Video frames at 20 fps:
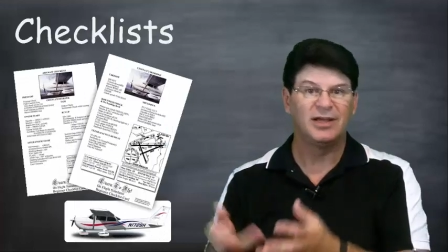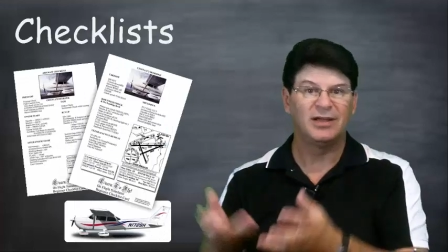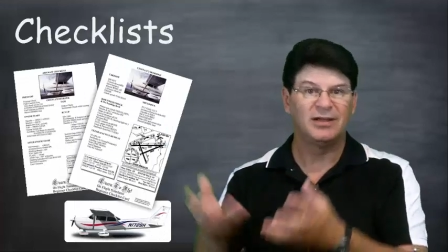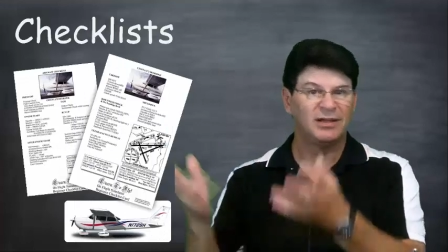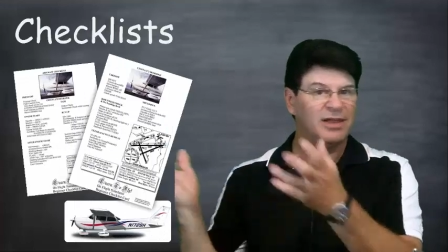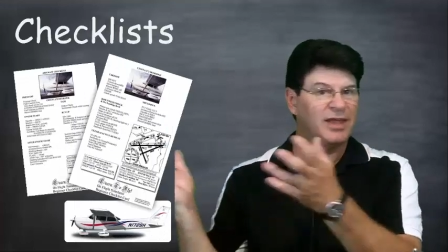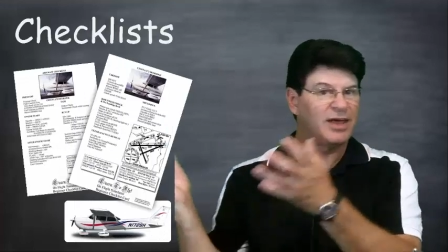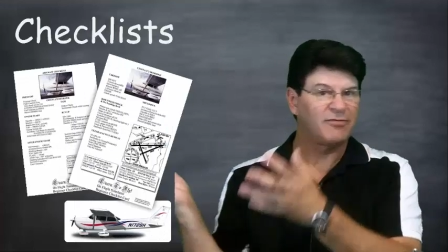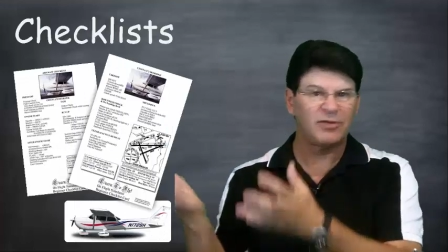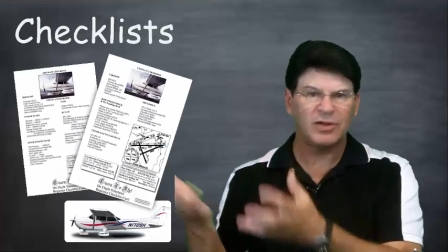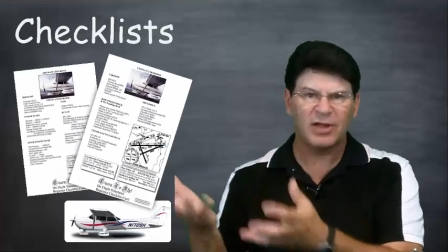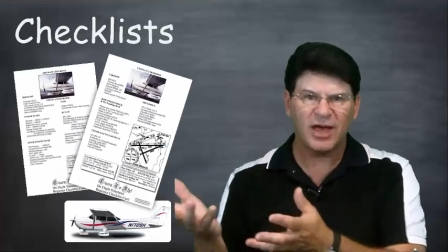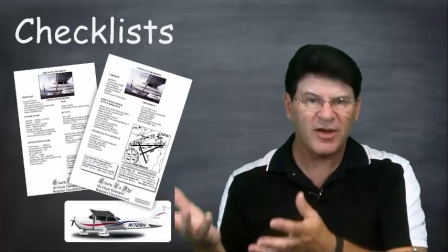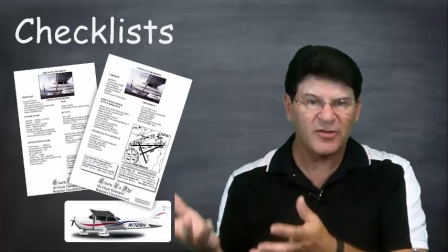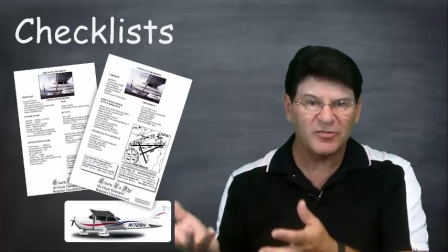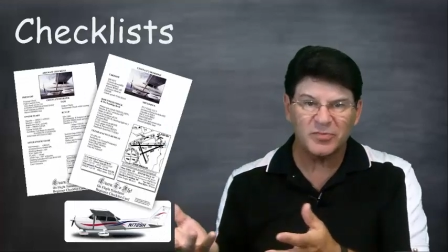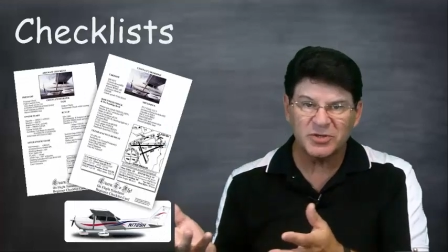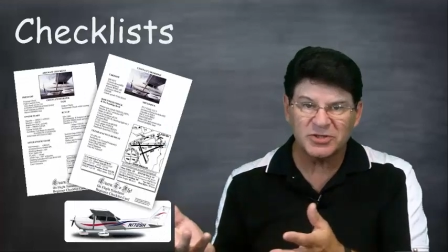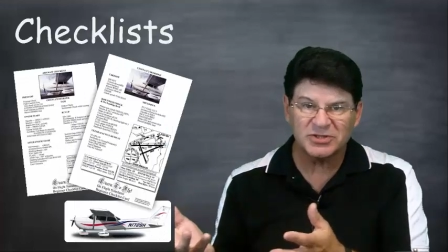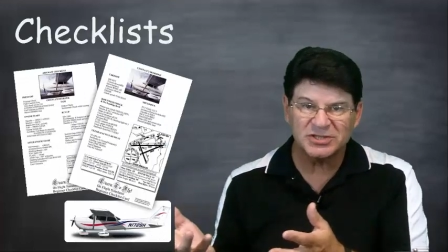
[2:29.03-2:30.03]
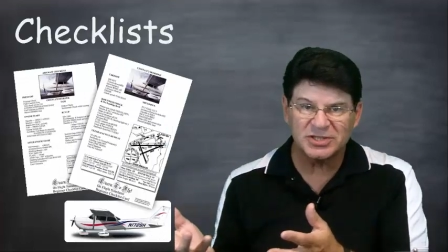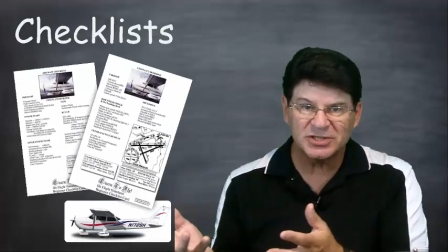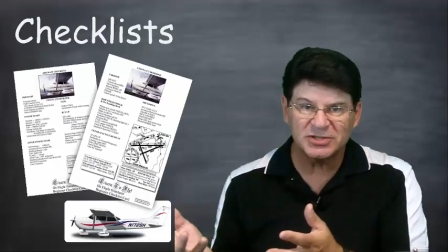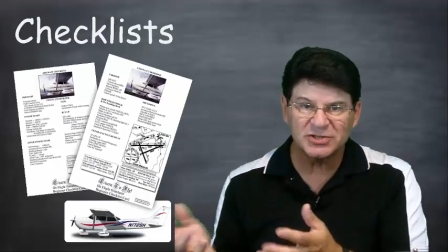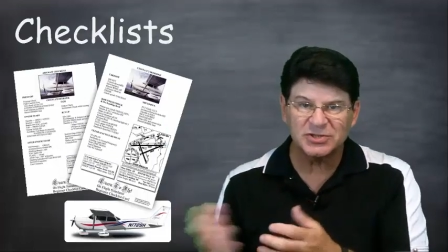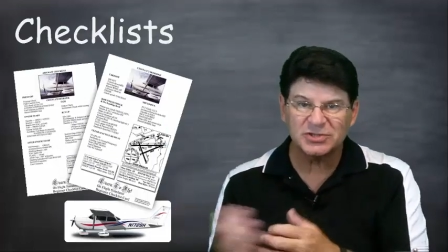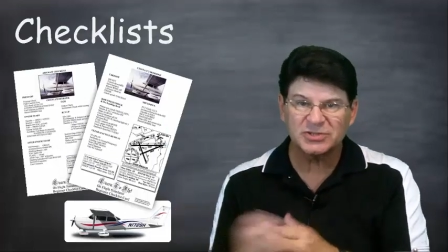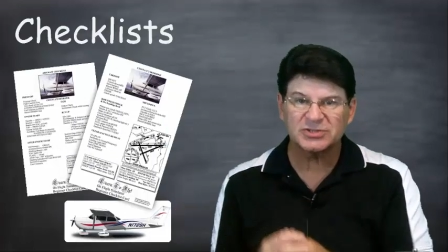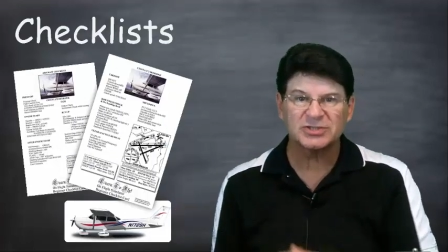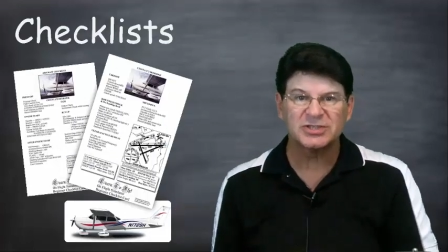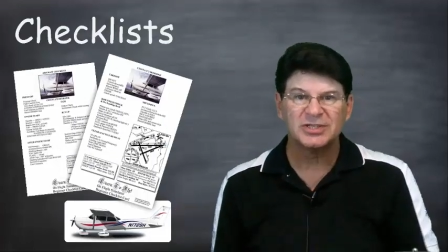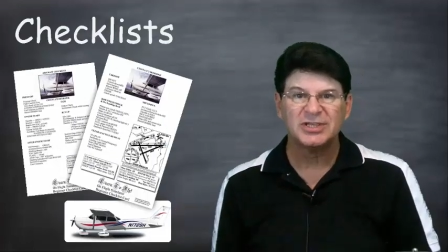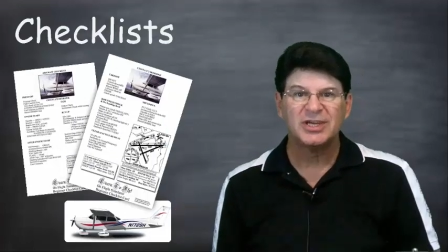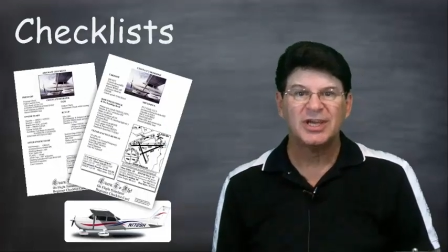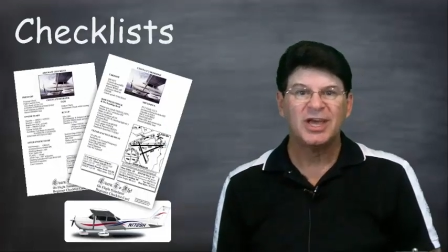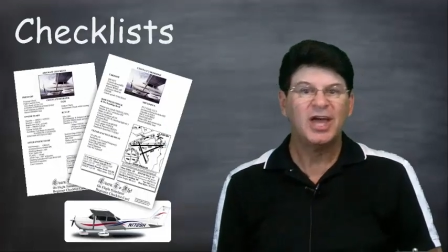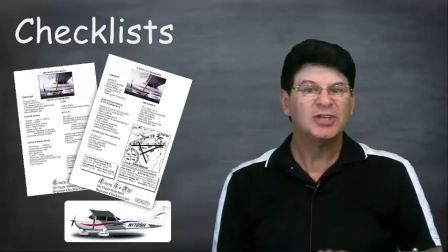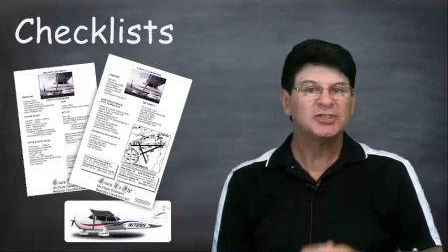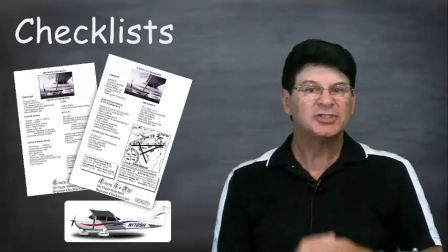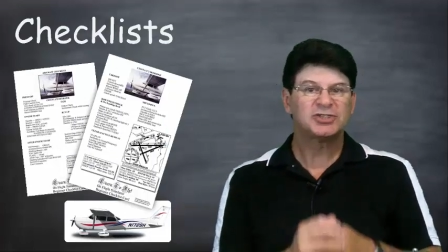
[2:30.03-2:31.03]
level off procedures,
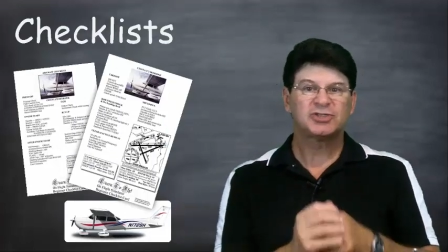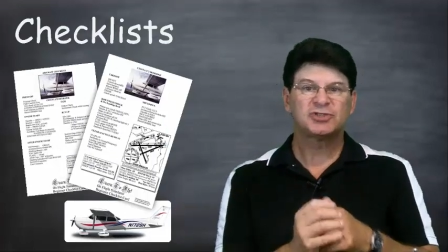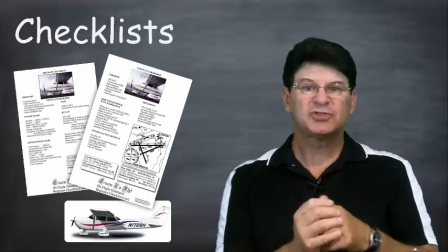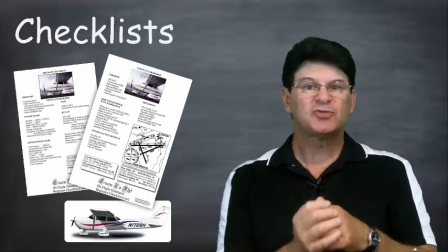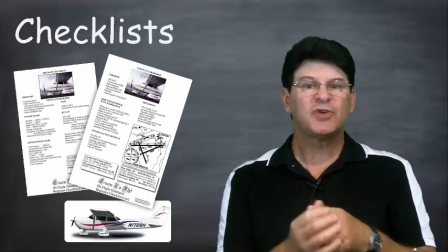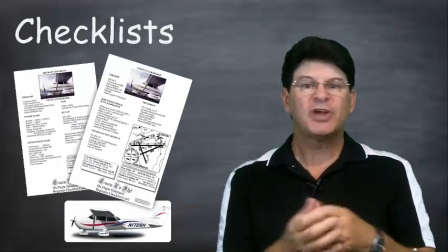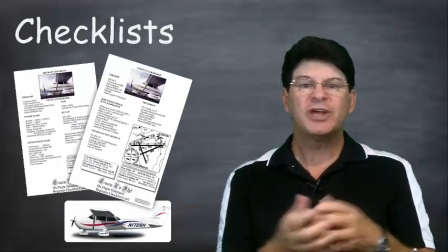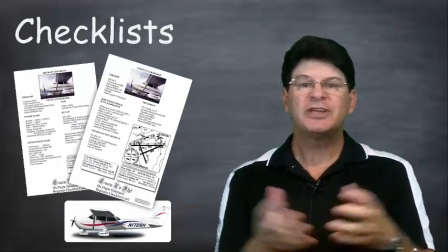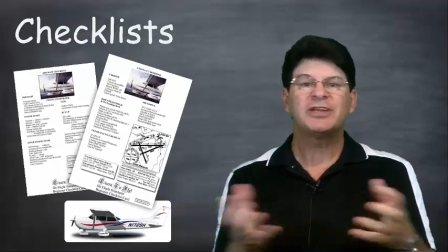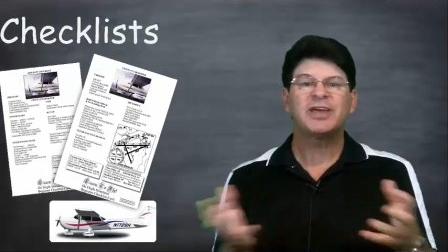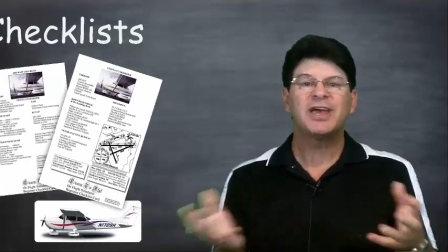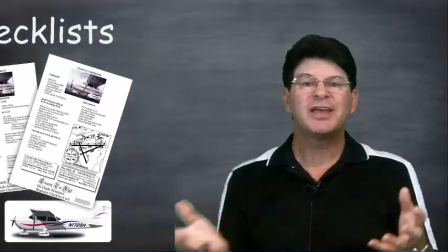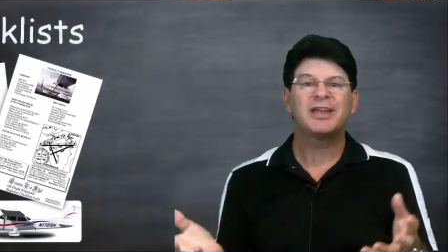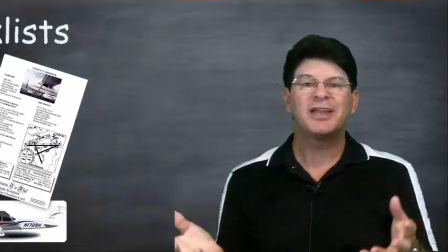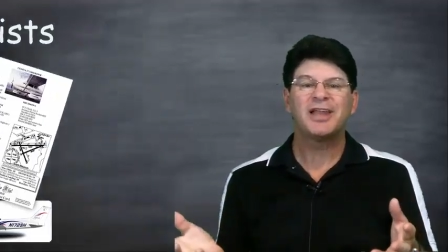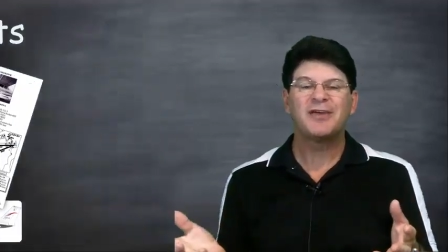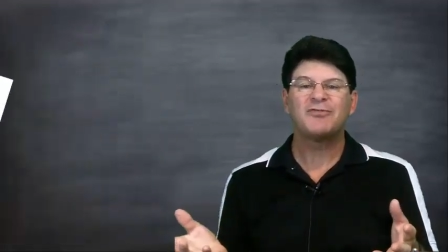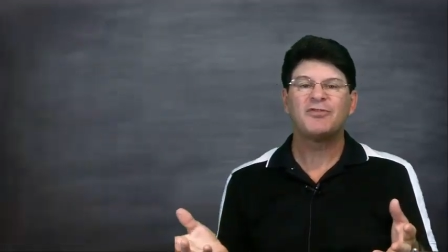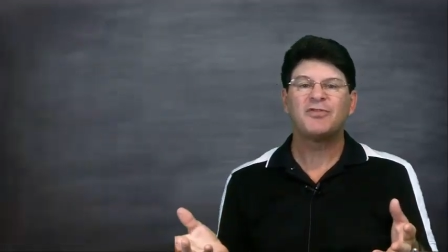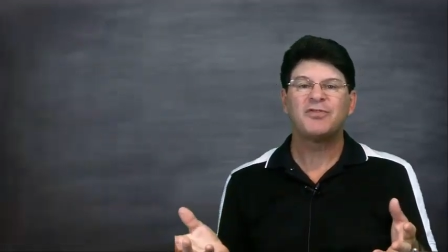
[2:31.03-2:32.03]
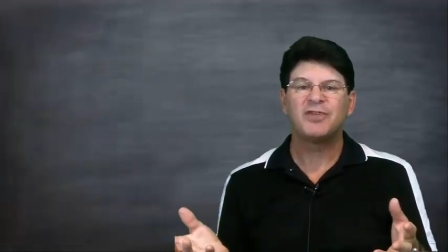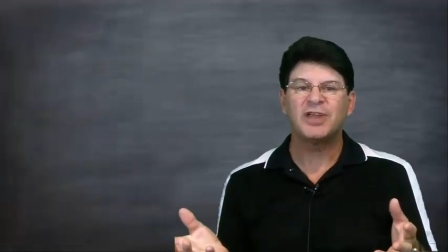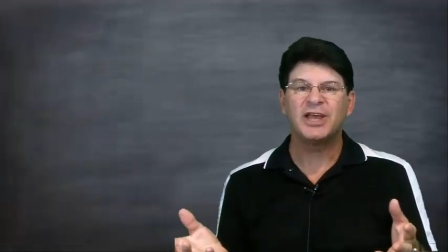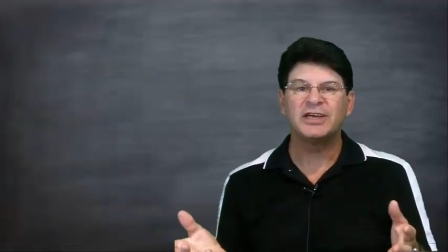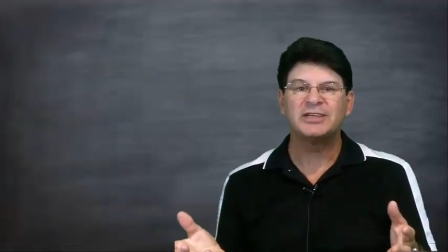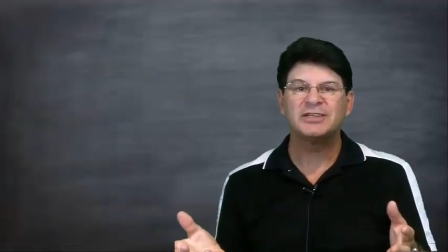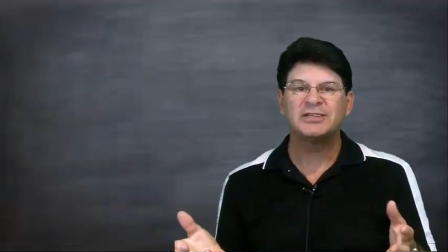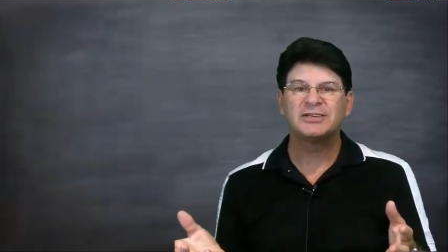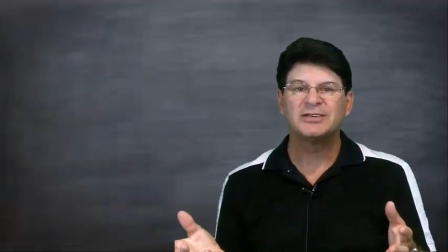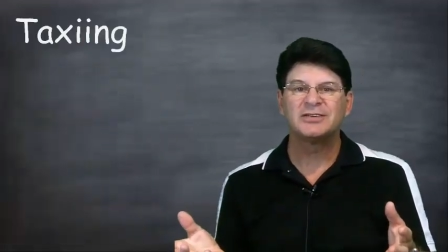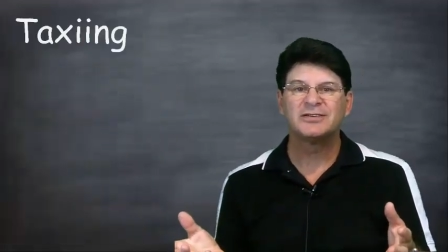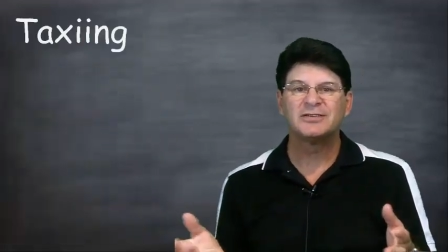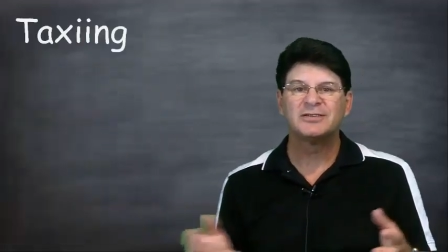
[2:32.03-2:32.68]
straight and level flight,